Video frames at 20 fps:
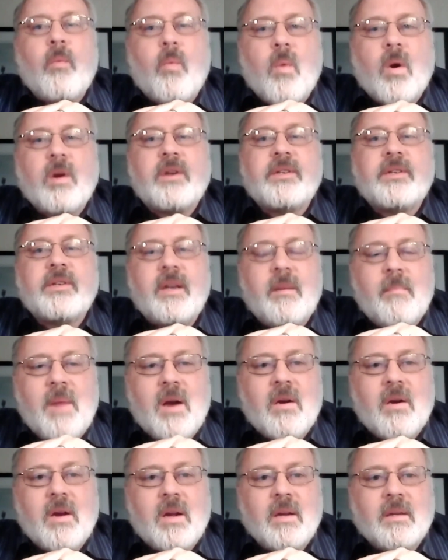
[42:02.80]
works in
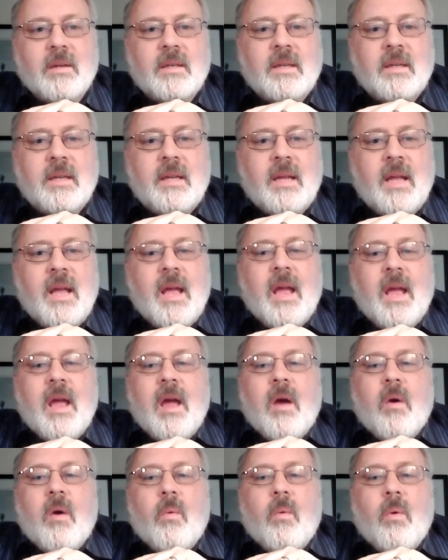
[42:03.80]
America.
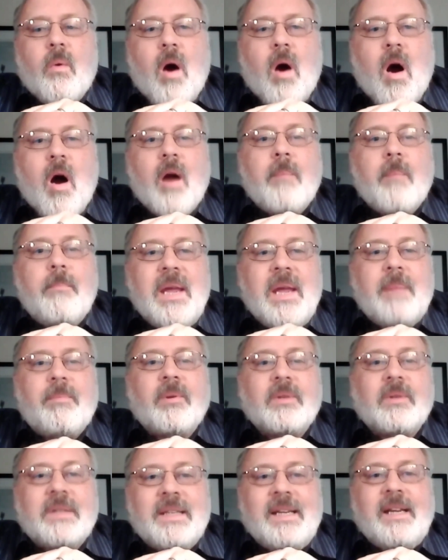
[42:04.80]
Our
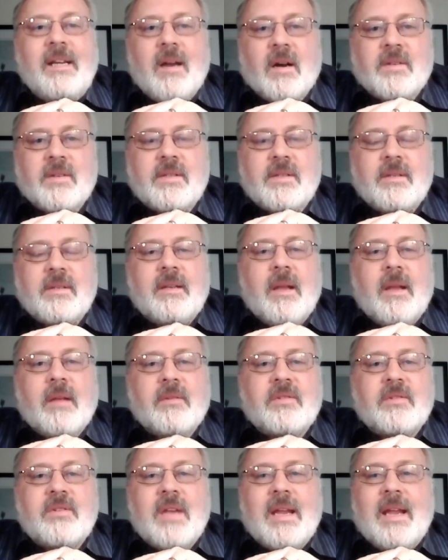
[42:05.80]
people need us.
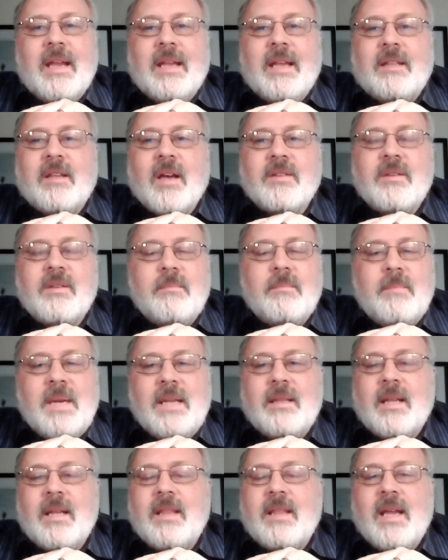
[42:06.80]
That's it. Doesn't
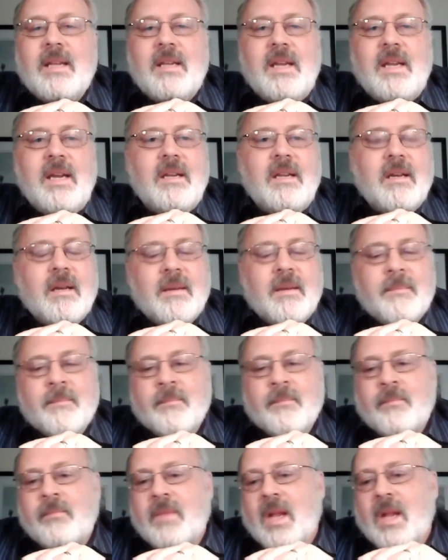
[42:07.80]
mean that they need.
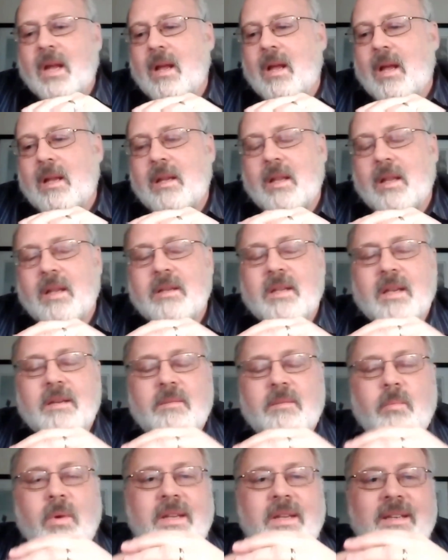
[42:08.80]

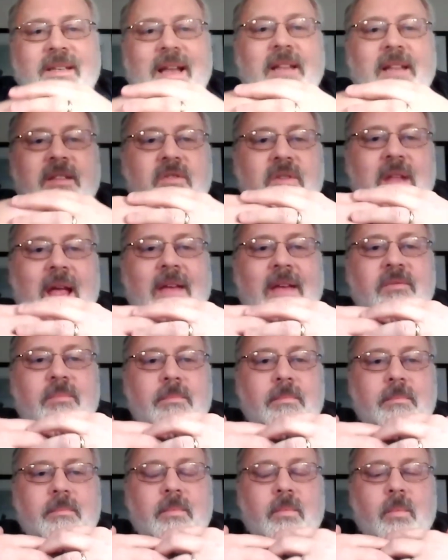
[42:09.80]
There's not as
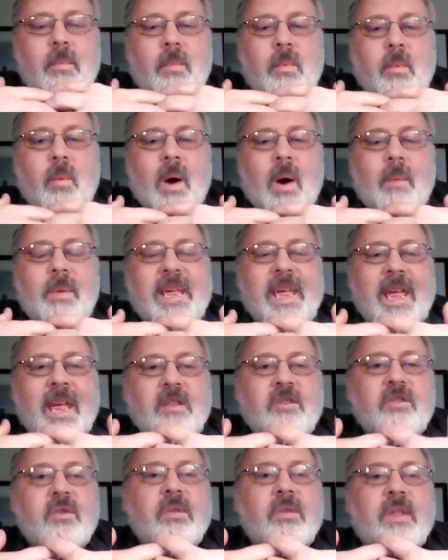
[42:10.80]
while we
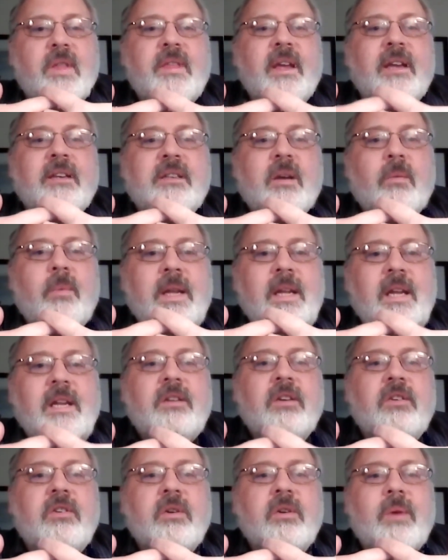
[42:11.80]
can't do the things that we need
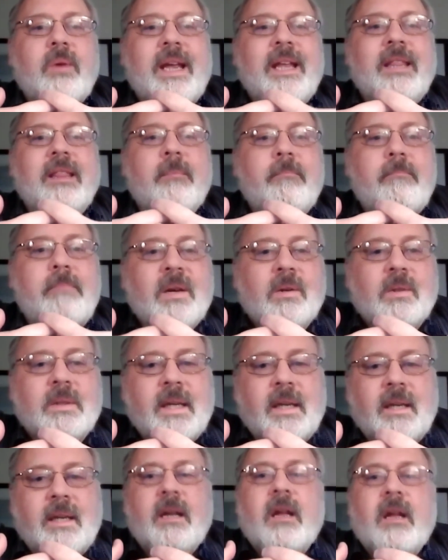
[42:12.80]
to do in the building,